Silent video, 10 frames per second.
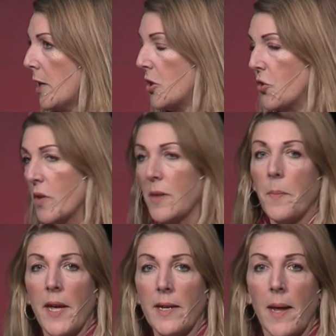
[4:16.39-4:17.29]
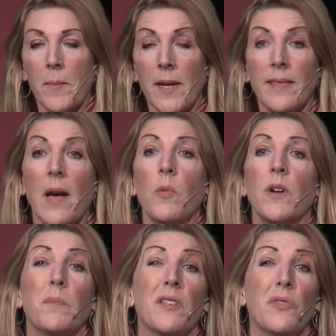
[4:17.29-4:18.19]
During the pandemic, that went
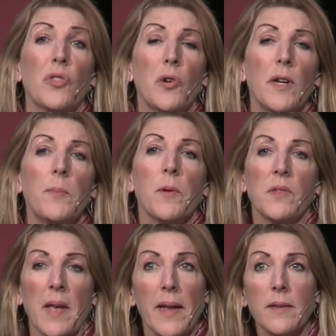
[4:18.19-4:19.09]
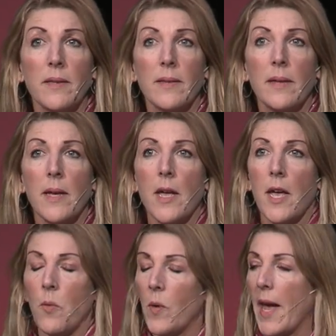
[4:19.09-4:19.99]
up to 30%,
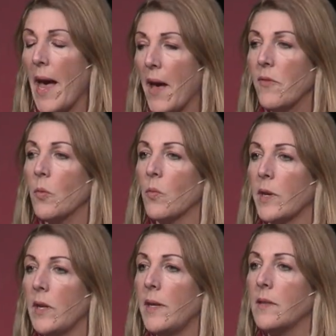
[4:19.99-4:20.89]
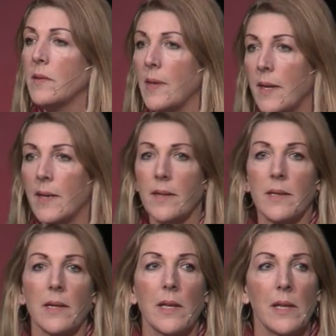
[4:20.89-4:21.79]
and we haven't really seen it
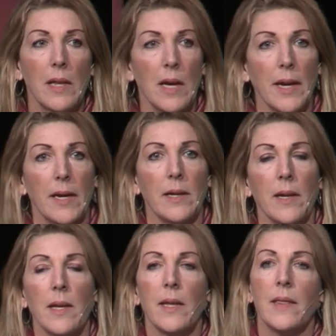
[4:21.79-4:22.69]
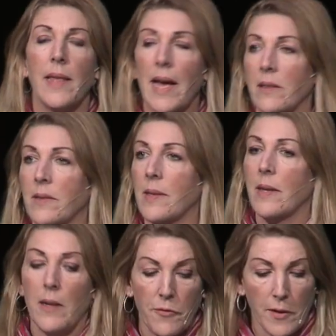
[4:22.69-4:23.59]
decline that
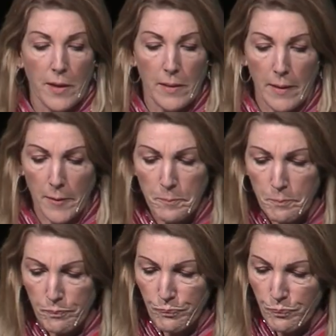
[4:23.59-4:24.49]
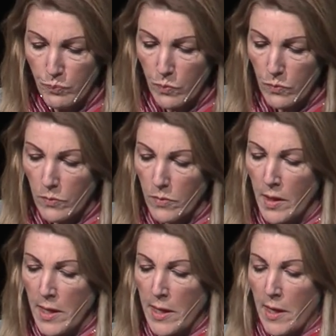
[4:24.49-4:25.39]
significantly.
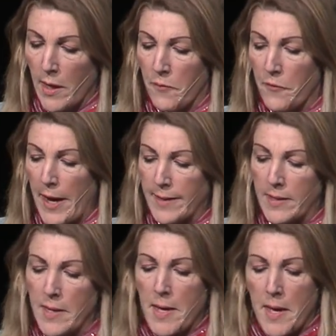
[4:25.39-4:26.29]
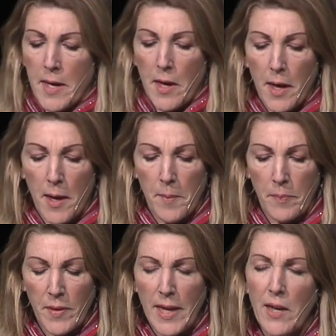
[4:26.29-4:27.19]
In fact,
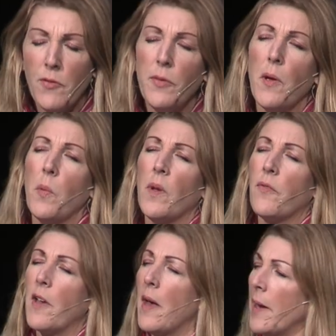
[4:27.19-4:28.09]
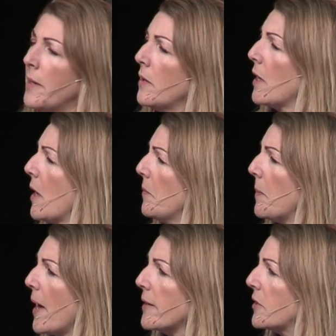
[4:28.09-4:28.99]
um, even though we've kind of gotten
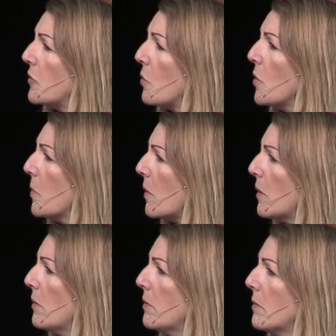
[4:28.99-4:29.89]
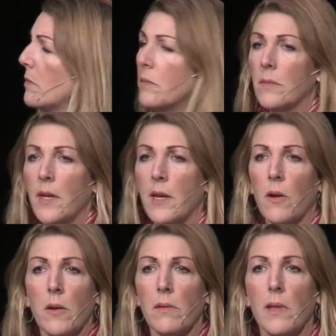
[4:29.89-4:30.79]
back to normal in
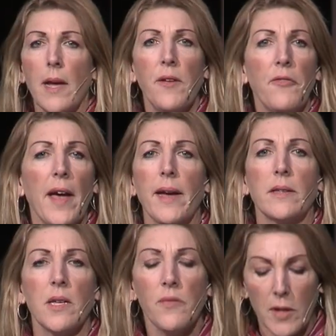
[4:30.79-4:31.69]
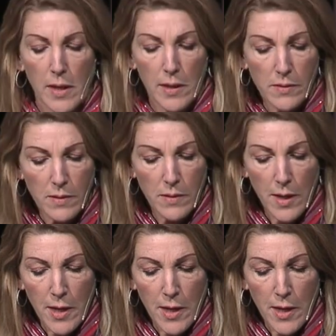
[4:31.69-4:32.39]
our life activities,